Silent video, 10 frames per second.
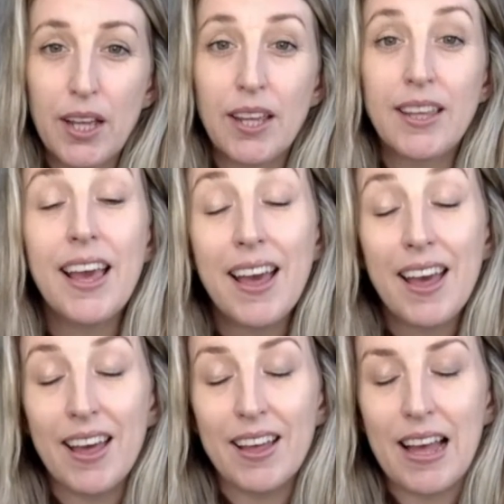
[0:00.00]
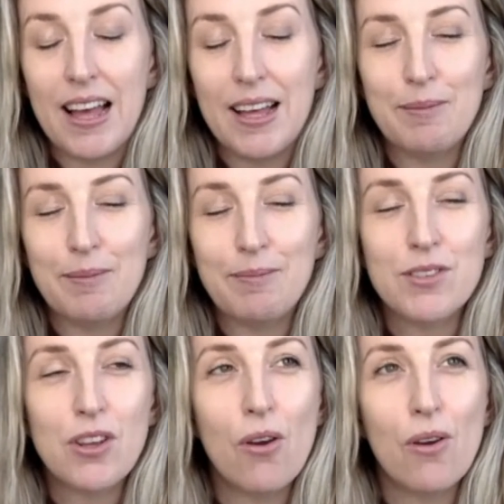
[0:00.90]
Yeah.
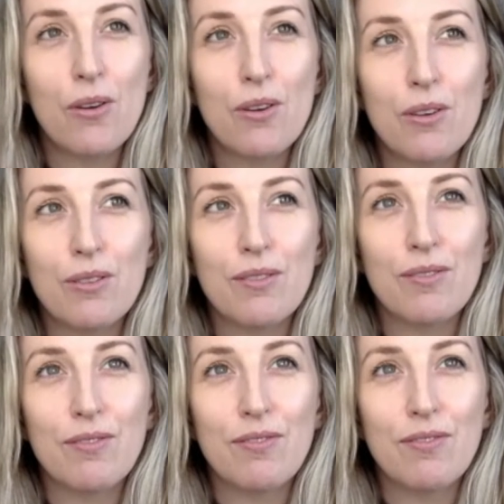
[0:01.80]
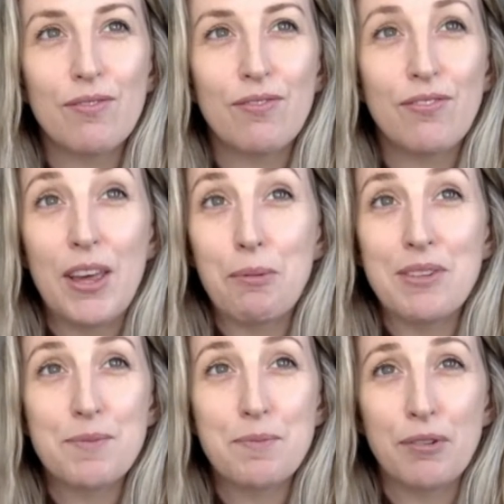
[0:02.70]
So it
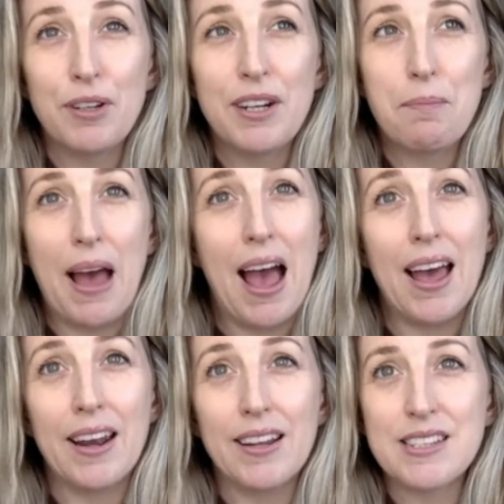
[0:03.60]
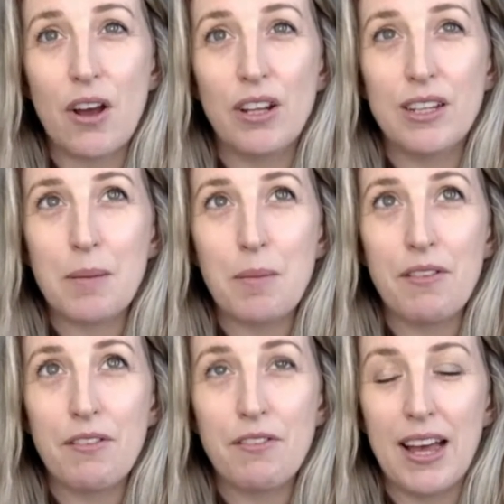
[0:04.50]
was pretty bad. It's the only time
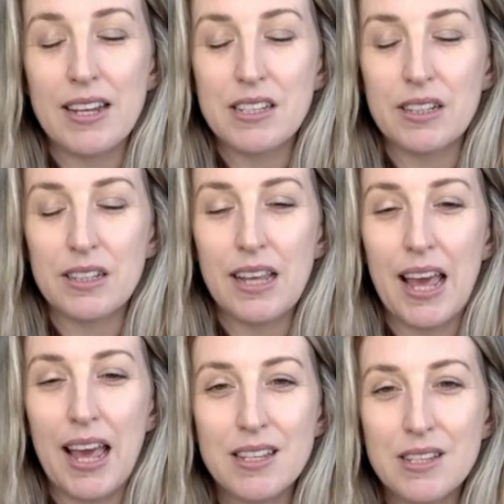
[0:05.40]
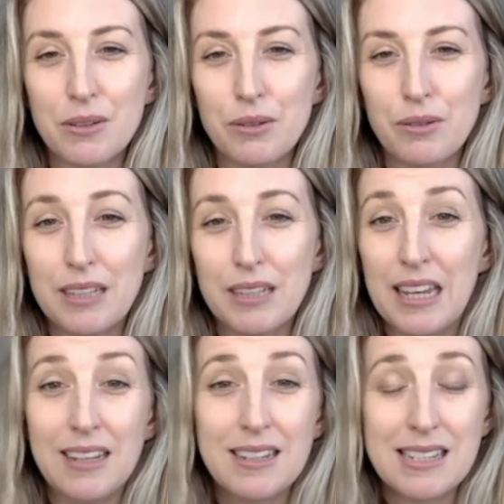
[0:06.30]
I've ever had to cancel
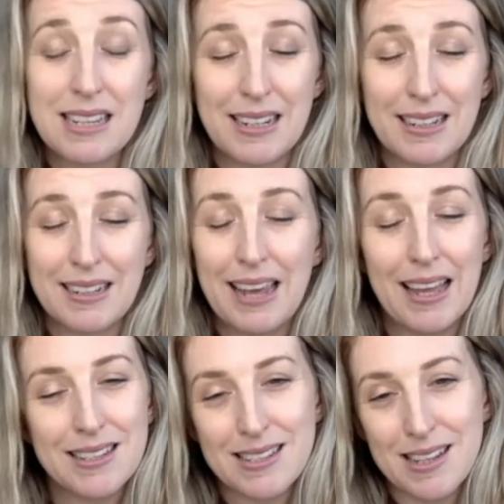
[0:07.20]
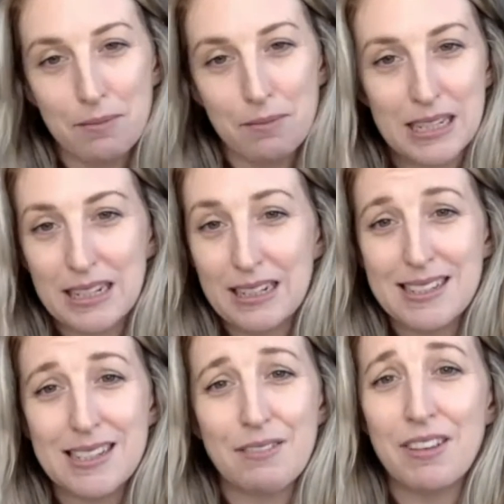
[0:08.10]
gigs and get subs in
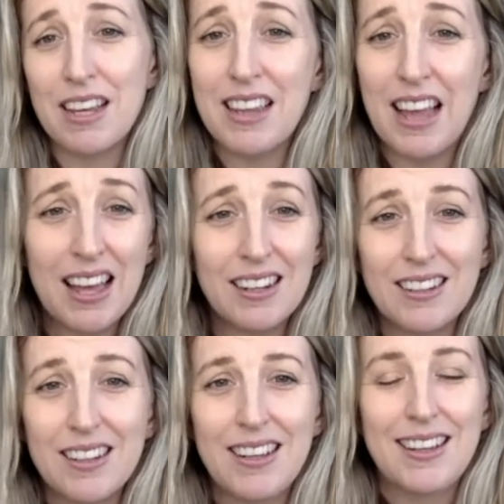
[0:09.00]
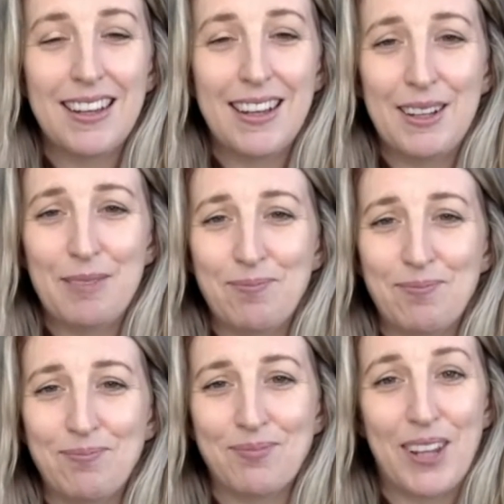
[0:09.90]
and stuff like that.
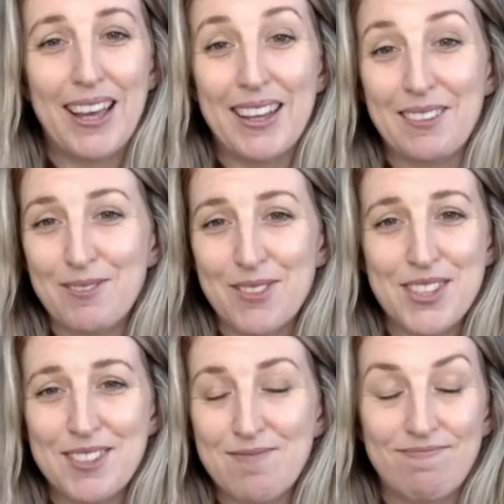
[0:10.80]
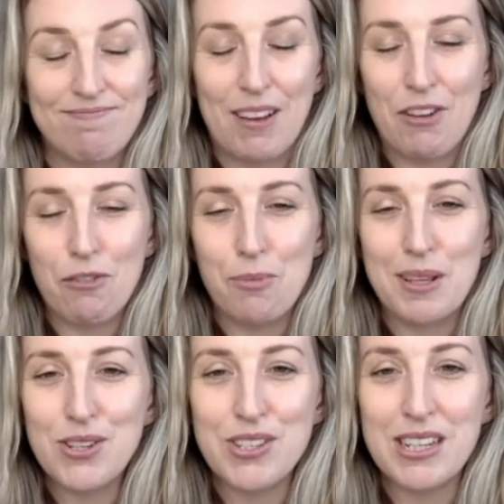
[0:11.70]
I've never been
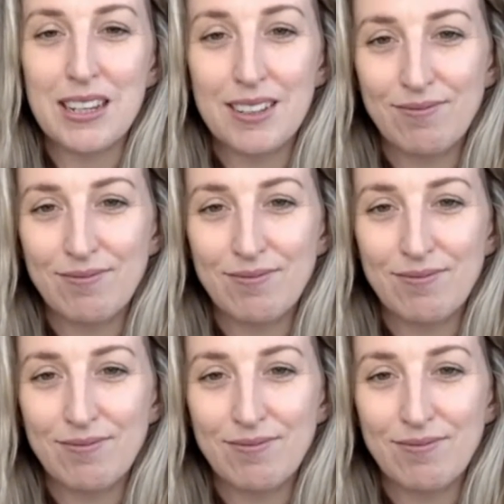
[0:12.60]
so sick.